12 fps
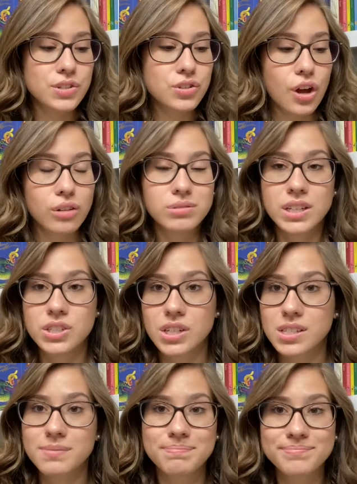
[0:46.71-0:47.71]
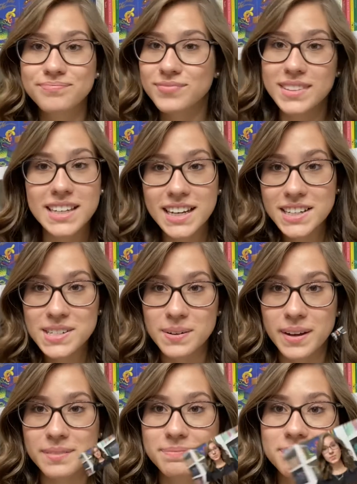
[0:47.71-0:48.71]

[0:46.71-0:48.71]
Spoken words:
So let's just get into it.